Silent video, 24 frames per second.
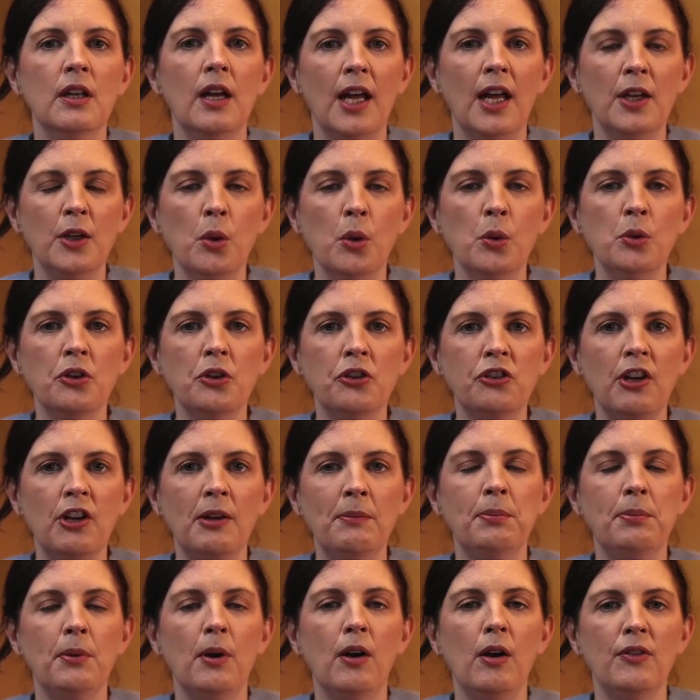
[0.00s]
an
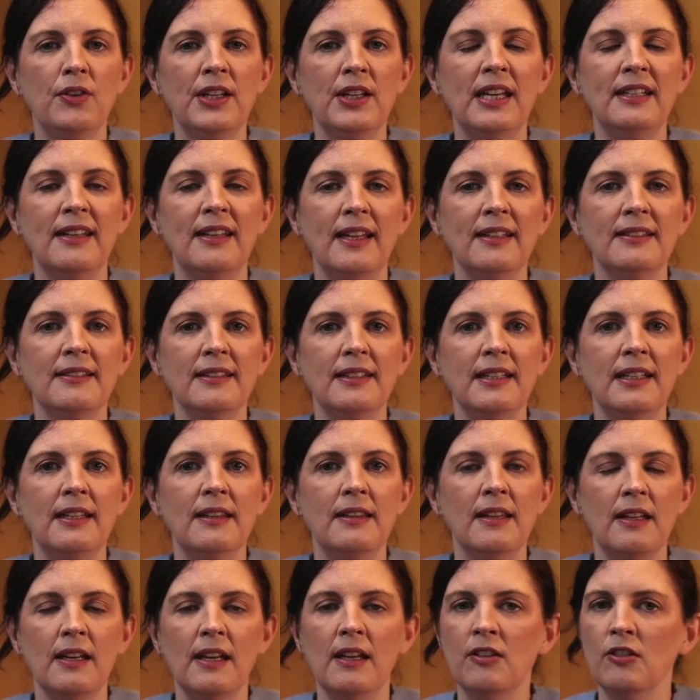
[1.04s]
ownership of an identity
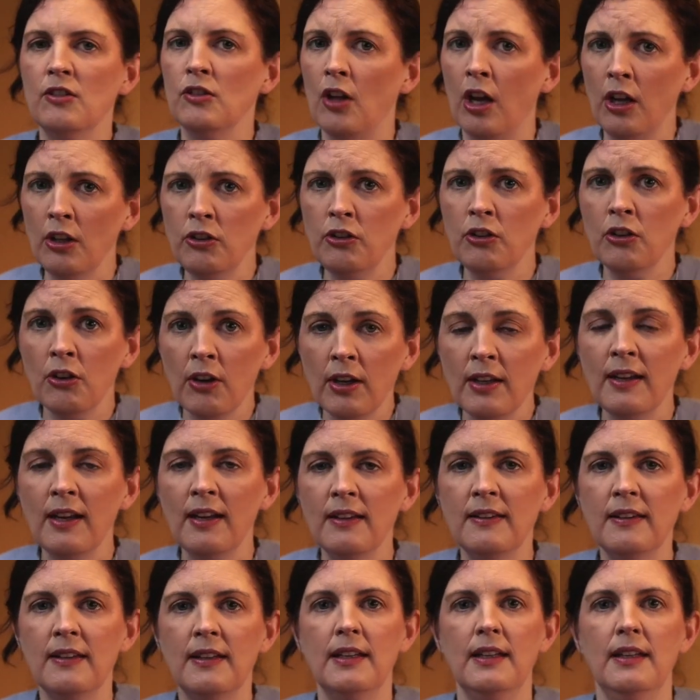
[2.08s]
that is not your
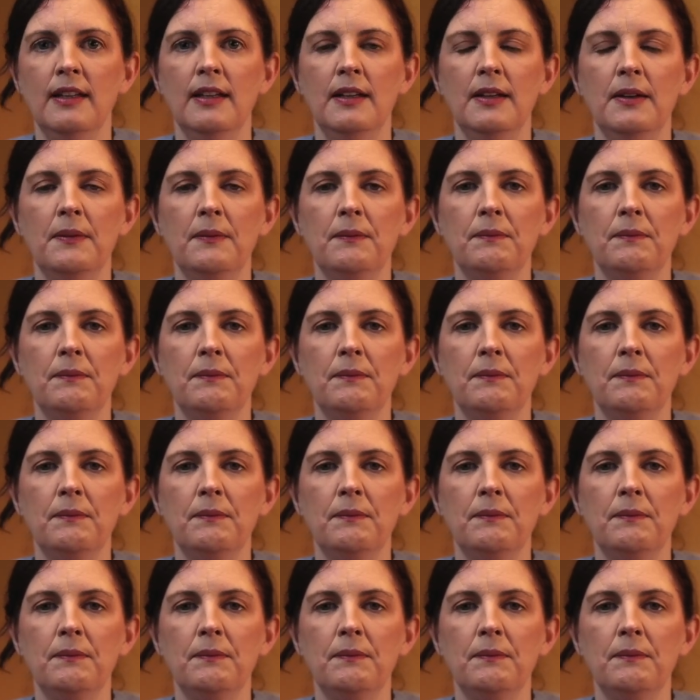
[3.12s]
identity.